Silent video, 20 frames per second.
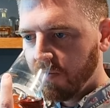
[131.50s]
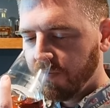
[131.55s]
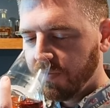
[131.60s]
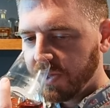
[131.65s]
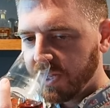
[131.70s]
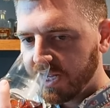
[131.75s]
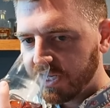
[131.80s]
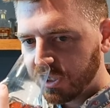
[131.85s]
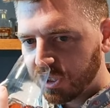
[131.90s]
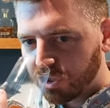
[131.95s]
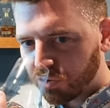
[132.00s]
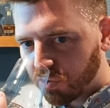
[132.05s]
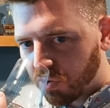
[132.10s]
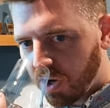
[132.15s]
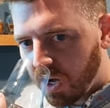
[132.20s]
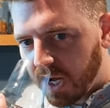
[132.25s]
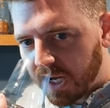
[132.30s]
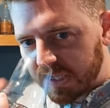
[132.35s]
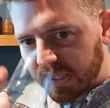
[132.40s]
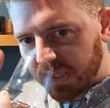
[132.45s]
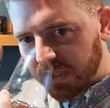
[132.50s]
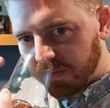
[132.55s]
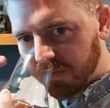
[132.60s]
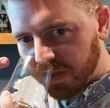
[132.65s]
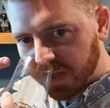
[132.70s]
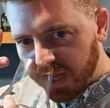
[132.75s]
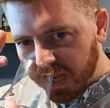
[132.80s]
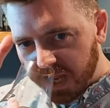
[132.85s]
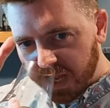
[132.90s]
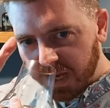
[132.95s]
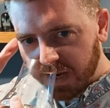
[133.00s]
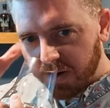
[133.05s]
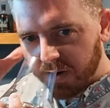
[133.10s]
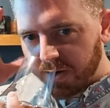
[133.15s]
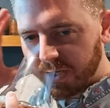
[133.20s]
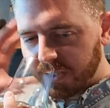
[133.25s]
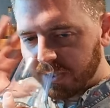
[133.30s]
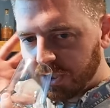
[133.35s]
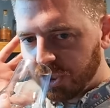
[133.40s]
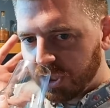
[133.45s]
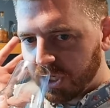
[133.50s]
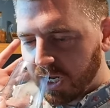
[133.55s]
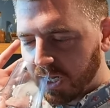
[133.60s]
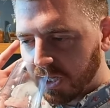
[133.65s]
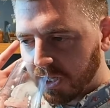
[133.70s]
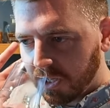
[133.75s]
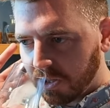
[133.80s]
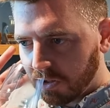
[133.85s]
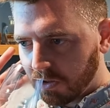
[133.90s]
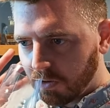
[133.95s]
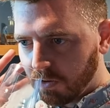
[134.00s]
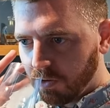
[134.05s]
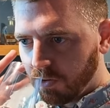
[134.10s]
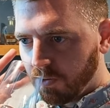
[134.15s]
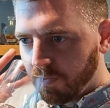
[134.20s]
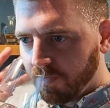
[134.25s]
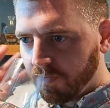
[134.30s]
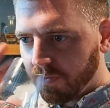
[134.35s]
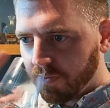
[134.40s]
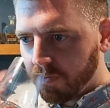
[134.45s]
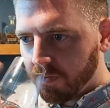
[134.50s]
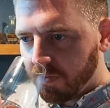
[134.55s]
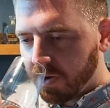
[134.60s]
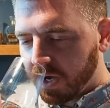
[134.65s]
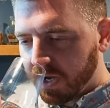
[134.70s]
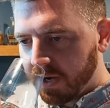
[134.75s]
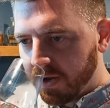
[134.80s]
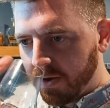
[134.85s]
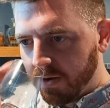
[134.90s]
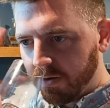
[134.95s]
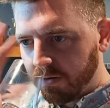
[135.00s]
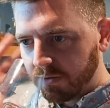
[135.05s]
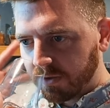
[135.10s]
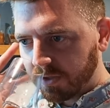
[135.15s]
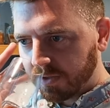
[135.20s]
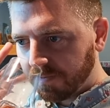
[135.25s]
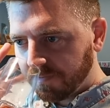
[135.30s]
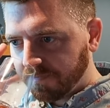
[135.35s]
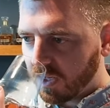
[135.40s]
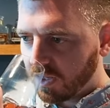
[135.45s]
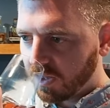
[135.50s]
and draw some of that air in gently through my nose,